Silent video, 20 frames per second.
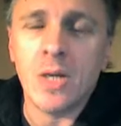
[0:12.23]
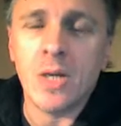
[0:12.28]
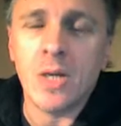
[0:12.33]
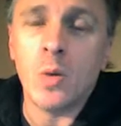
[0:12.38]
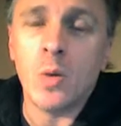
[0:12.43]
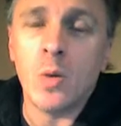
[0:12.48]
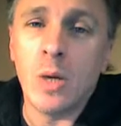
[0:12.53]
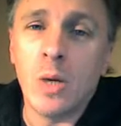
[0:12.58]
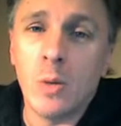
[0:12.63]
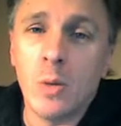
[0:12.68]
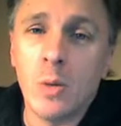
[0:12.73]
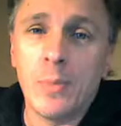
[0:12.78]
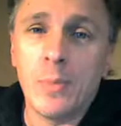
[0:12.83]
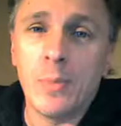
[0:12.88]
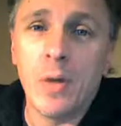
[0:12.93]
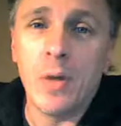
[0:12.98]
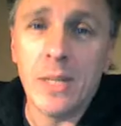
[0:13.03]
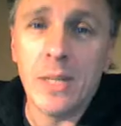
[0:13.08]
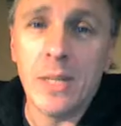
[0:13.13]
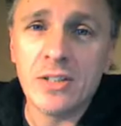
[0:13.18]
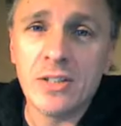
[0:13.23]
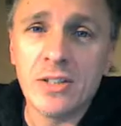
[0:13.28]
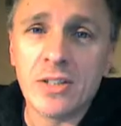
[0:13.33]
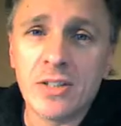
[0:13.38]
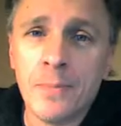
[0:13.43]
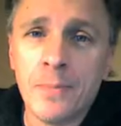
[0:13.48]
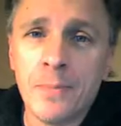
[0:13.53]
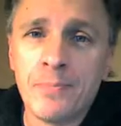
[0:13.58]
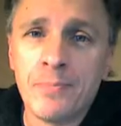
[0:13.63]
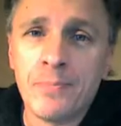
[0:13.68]
where we promise
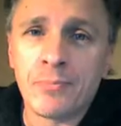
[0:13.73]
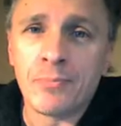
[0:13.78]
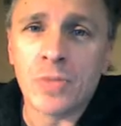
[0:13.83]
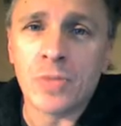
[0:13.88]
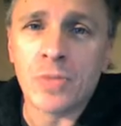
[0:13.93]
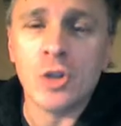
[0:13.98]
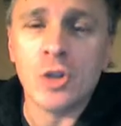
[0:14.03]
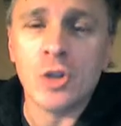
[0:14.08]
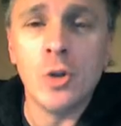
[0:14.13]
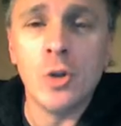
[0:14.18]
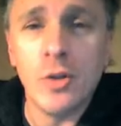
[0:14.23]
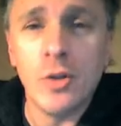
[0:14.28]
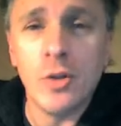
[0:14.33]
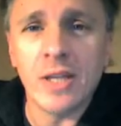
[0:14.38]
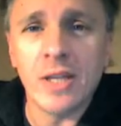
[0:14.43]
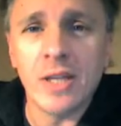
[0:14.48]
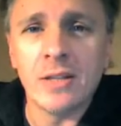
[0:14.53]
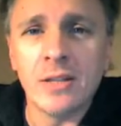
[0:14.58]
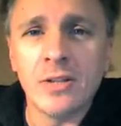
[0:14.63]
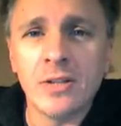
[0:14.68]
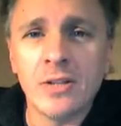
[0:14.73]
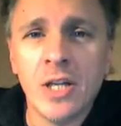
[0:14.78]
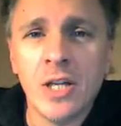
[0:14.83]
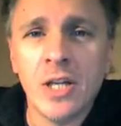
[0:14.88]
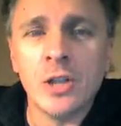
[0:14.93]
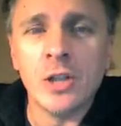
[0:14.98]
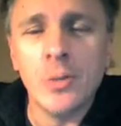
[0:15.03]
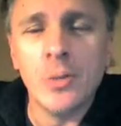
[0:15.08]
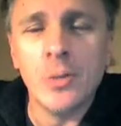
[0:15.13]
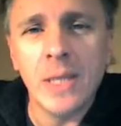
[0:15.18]
to do things
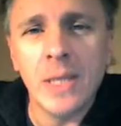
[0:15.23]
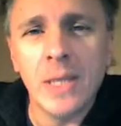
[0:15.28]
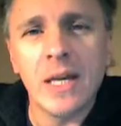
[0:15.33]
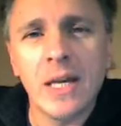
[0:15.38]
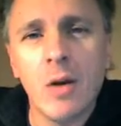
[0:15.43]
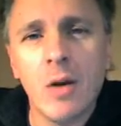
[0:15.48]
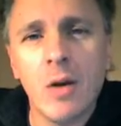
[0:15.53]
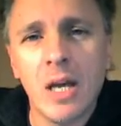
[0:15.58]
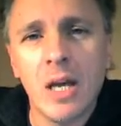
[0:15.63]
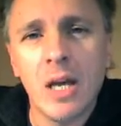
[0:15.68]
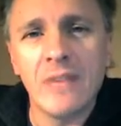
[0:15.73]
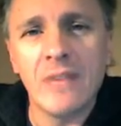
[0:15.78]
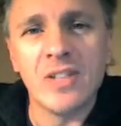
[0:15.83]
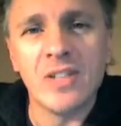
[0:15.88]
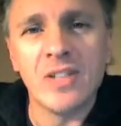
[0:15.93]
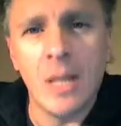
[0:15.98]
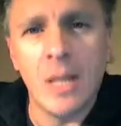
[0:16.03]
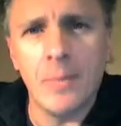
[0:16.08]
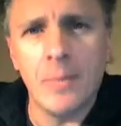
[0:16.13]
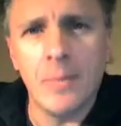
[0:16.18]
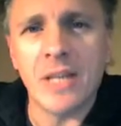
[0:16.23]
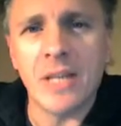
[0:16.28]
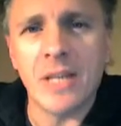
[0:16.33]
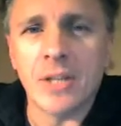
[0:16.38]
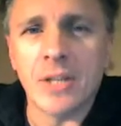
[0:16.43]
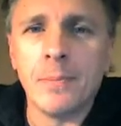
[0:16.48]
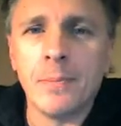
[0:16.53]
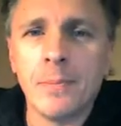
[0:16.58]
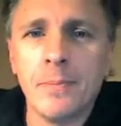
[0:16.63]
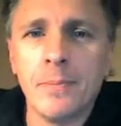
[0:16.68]
to make our lives better.